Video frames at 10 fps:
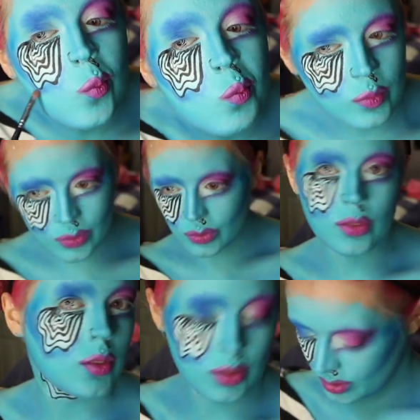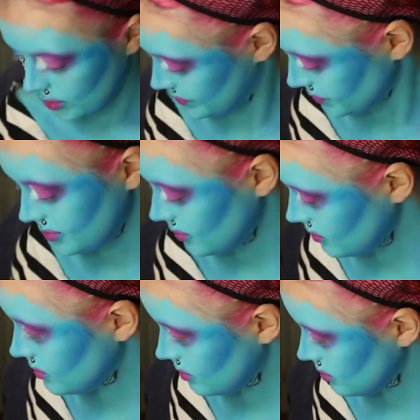make sure it pops off of the
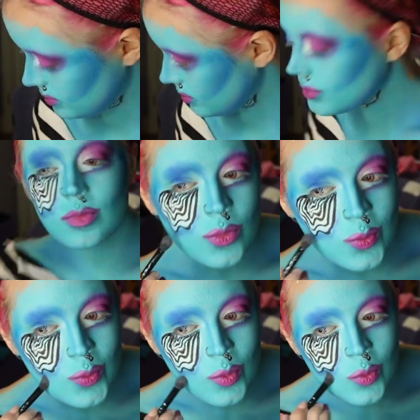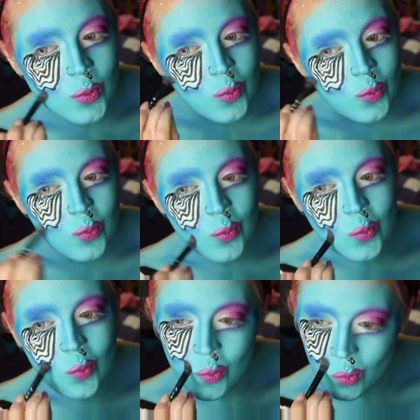face, especially with that contour being underneath
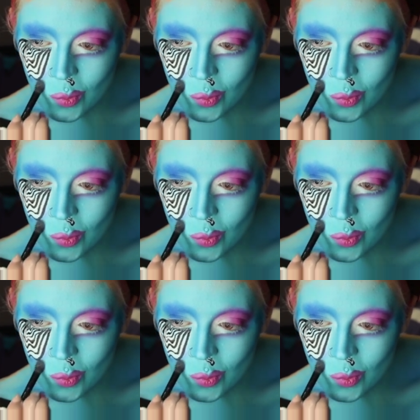it.